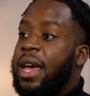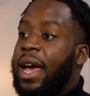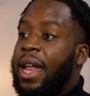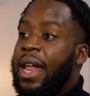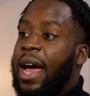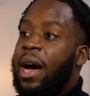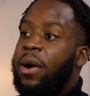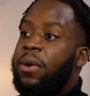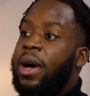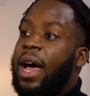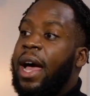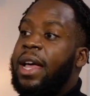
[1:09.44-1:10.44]
and
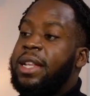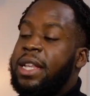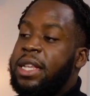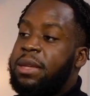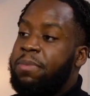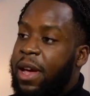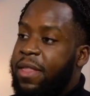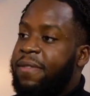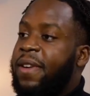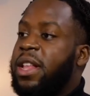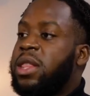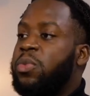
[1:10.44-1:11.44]
how, despite the
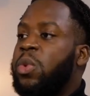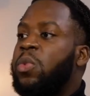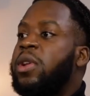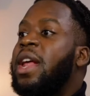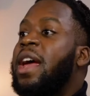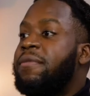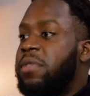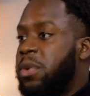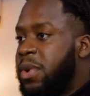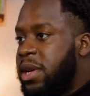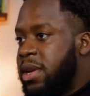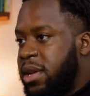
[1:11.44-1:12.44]
fact that we want
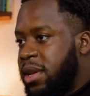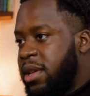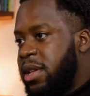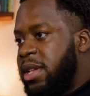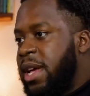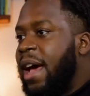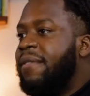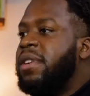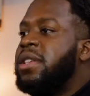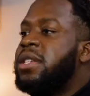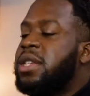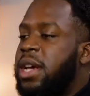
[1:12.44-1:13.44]
everyone to have
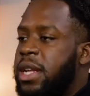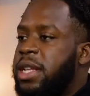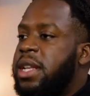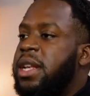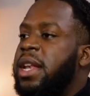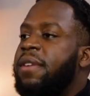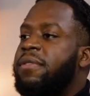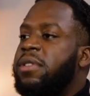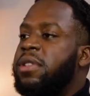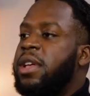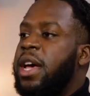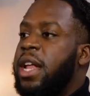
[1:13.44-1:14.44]
a certain
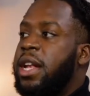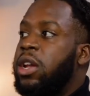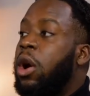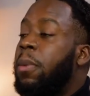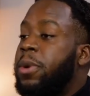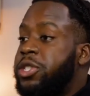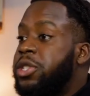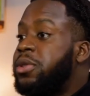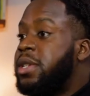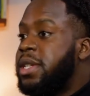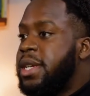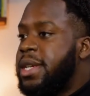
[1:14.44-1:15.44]
level and
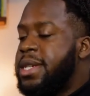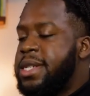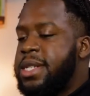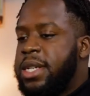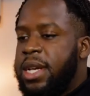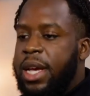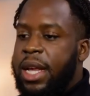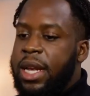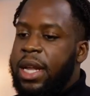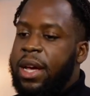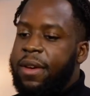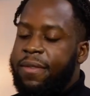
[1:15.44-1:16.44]
opportunity in
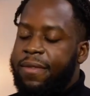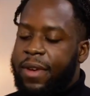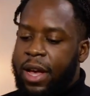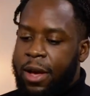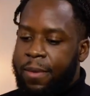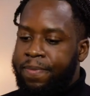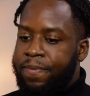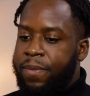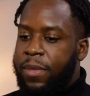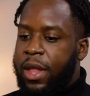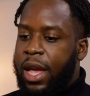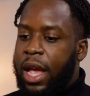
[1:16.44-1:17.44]
life,
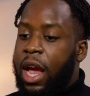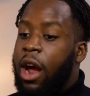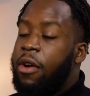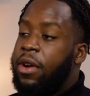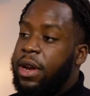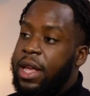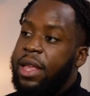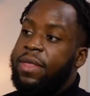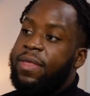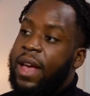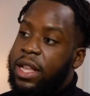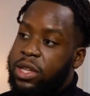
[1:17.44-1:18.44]
currently
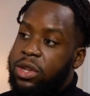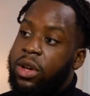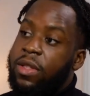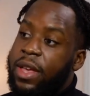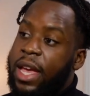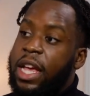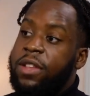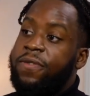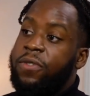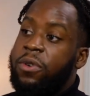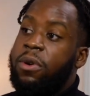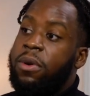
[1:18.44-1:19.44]
that's not the case
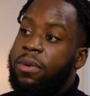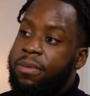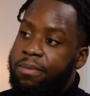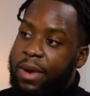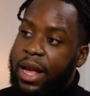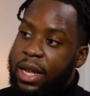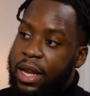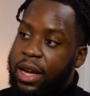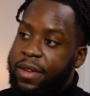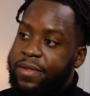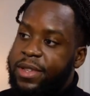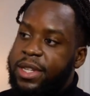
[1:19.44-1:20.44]
for Black
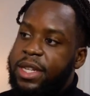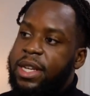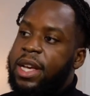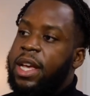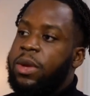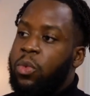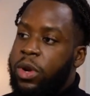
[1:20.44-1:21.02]
lives, and